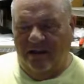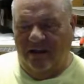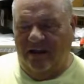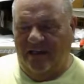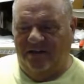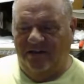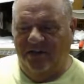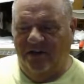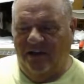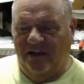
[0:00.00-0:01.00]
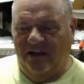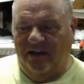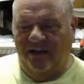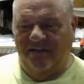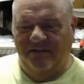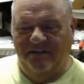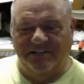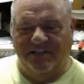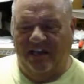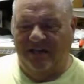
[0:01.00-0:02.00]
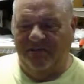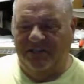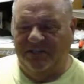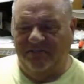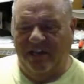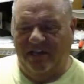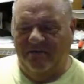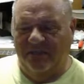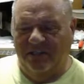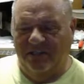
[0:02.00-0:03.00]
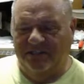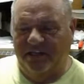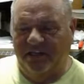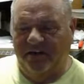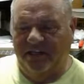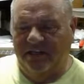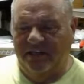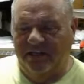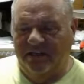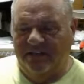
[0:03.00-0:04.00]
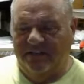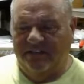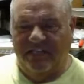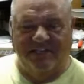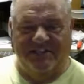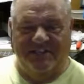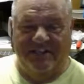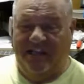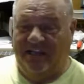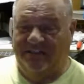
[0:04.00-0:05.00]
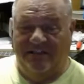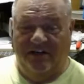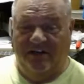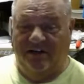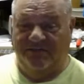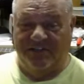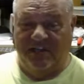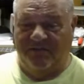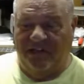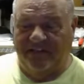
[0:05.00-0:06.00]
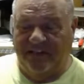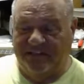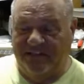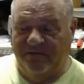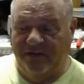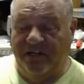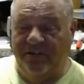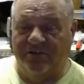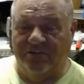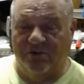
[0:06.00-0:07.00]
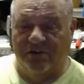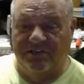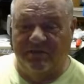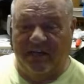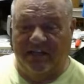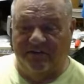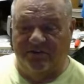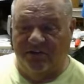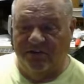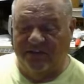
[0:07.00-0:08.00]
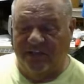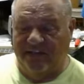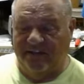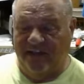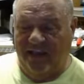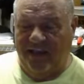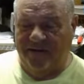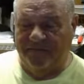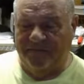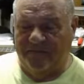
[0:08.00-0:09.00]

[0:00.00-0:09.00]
I don't know. There's got to be some kind of military testing out there of stuff like that. Because I've read other stories about drones like that